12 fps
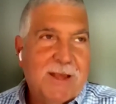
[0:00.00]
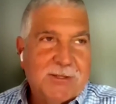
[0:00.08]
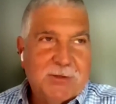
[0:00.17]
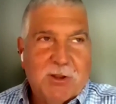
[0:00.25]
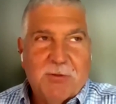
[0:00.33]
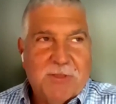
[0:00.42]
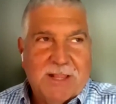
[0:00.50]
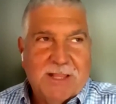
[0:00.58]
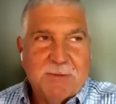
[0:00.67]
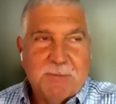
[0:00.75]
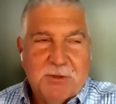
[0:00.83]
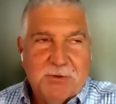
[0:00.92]
So I don't think that's
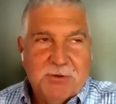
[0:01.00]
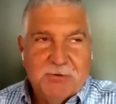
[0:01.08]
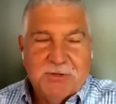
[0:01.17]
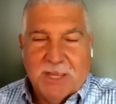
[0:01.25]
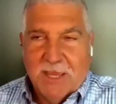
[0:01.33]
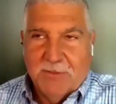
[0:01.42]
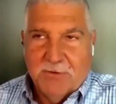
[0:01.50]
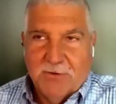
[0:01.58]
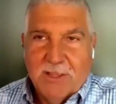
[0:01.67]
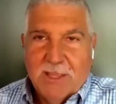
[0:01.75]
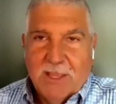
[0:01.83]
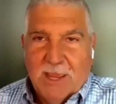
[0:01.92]
something you do together.
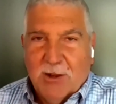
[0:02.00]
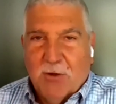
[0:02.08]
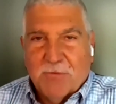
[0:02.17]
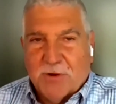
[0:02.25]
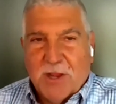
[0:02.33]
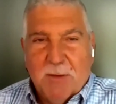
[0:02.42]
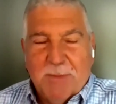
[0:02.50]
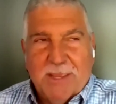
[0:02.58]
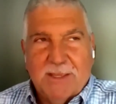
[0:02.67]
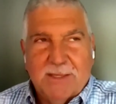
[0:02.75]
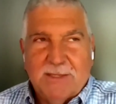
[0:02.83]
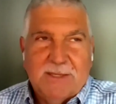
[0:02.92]
And overcoming
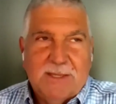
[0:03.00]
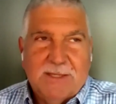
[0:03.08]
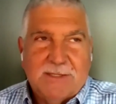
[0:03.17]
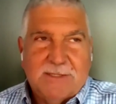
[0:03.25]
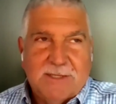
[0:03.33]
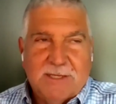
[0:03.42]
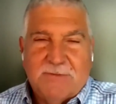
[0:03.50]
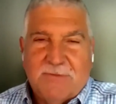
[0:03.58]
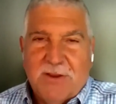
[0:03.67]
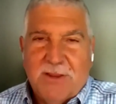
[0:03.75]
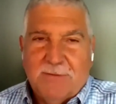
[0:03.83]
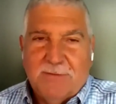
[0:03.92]
is
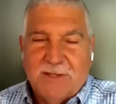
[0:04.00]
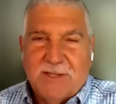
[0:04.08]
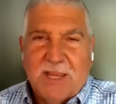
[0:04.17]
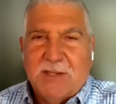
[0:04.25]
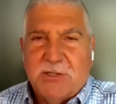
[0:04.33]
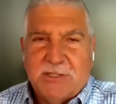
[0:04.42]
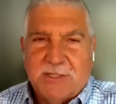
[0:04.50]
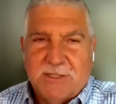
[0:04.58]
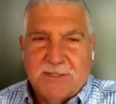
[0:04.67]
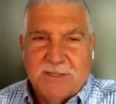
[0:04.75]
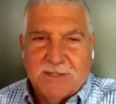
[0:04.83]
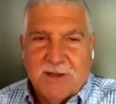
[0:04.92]
very contentious,
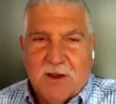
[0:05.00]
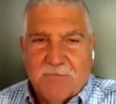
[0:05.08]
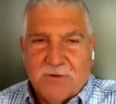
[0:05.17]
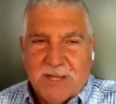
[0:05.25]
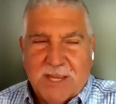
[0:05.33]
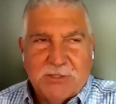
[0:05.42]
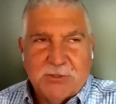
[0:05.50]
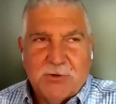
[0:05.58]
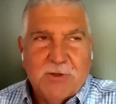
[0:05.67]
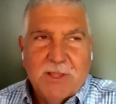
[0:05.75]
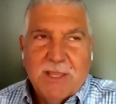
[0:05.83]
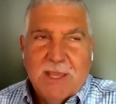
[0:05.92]
is
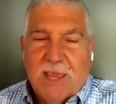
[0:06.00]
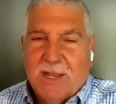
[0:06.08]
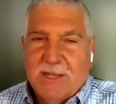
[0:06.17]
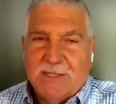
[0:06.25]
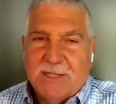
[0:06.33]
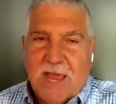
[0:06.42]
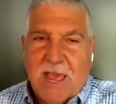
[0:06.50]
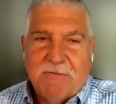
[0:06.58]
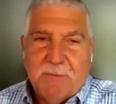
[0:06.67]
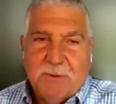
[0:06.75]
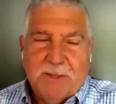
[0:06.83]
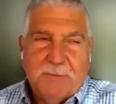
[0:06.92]
confrontational, and it doesn't have
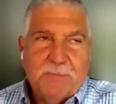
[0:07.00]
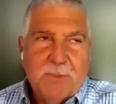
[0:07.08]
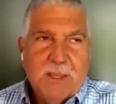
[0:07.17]
to be.